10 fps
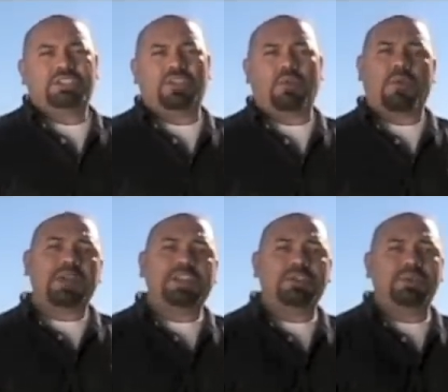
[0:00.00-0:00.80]
So what
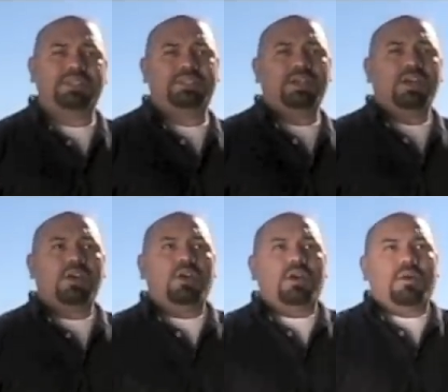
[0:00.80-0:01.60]
we do is
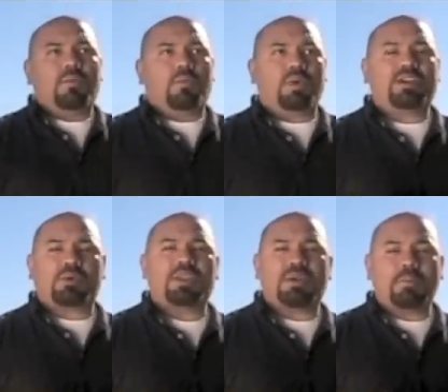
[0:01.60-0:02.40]
we
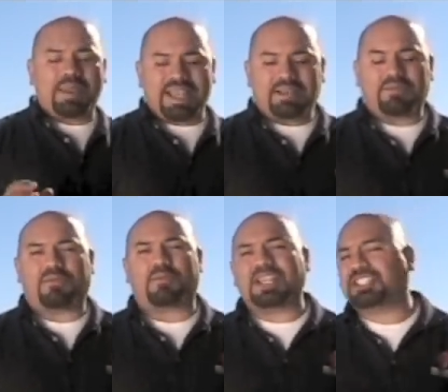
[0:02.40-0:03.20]
grill the meat
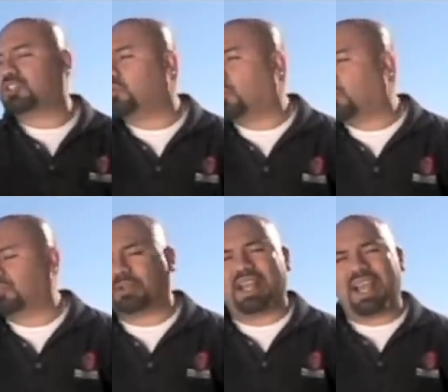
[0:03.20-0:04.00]
fresh to
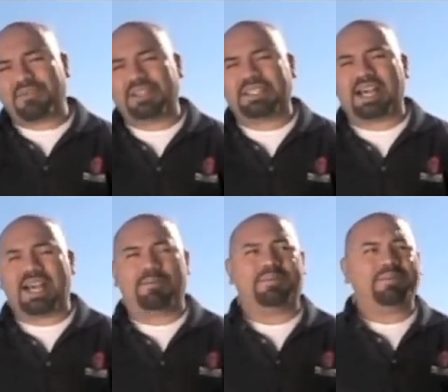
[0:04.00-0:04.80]
order every
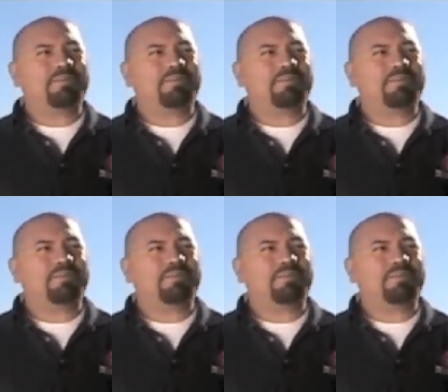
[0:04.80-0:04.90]
time.